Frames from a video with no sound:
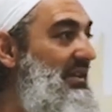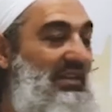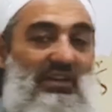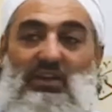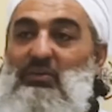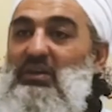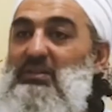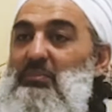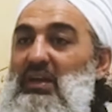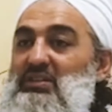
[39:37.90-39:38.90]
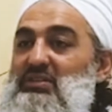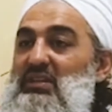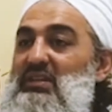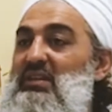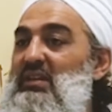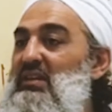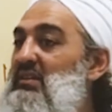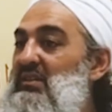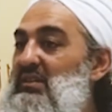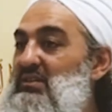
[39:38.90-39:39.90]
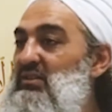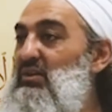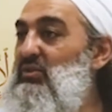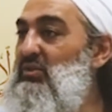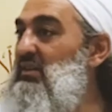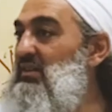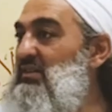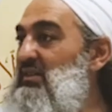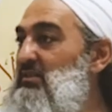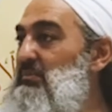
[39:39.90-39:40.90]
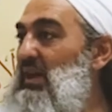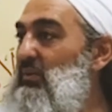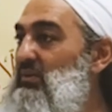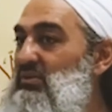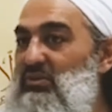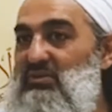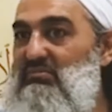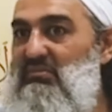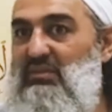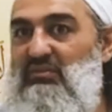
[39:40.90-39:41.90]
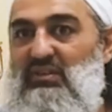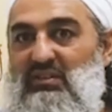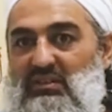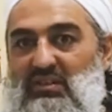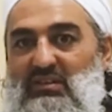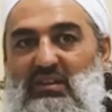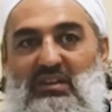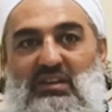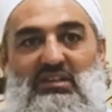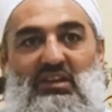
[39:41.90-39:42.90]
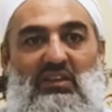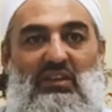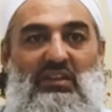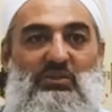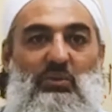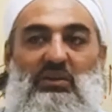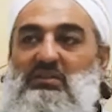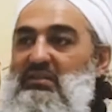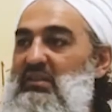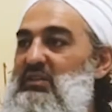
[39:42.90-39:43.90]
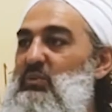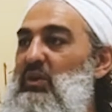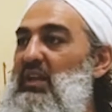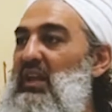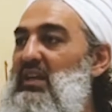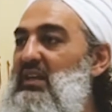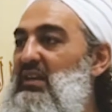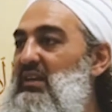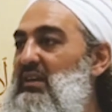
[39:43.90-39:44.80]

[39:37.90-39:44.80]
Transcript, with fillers: You can go and read the PhD. Yeah, there's no good in it. There's a backwards doors. If you can, you don't need to go there. That's why you're lucky.